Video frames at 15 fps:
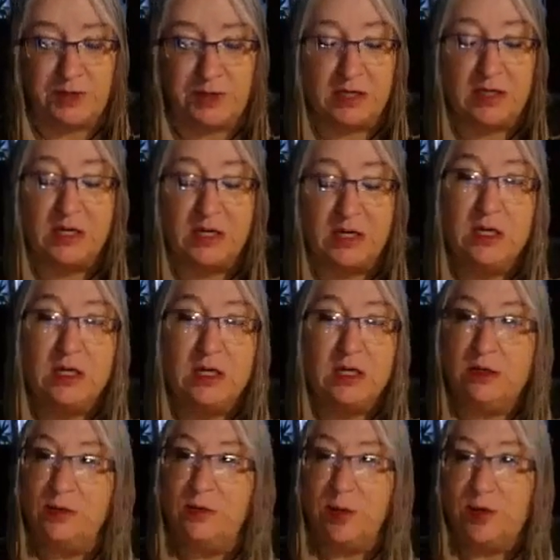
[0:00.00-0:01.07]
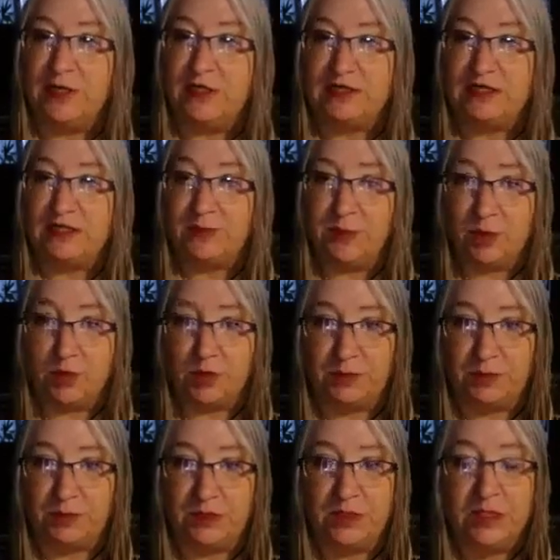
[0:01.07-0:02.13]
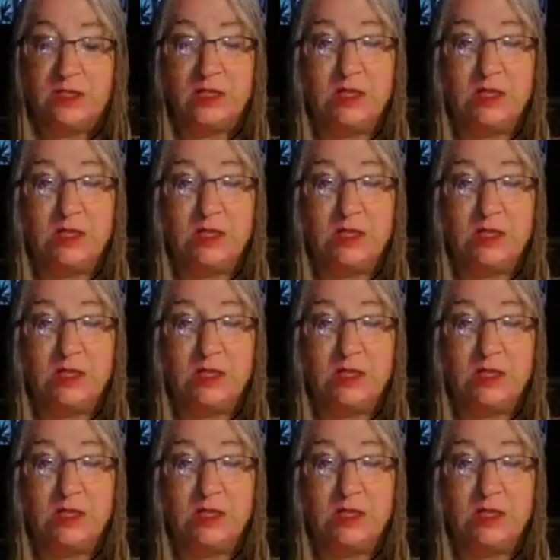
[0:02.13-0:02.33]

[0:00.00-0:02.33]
but the point is it's portable.